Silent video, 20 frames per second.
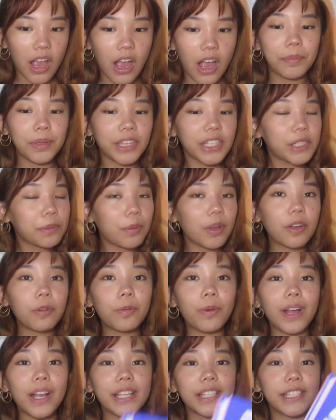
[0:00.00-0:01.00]
But this book
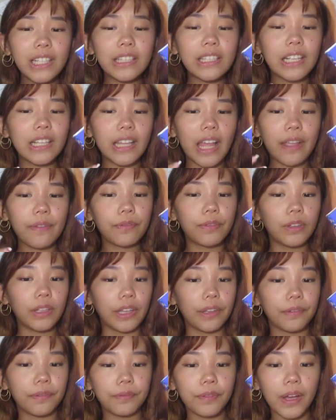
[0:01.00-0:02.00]
was
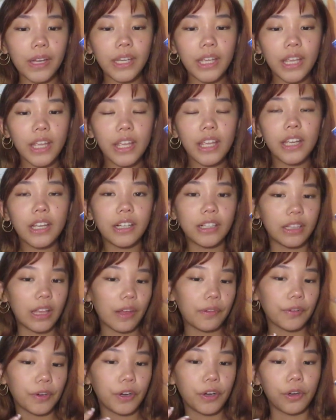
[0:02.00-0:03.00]
delightfully funny,
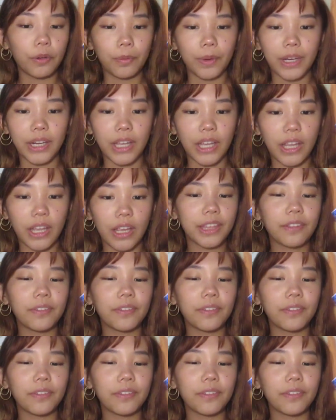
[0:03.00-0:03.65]
clever, witty.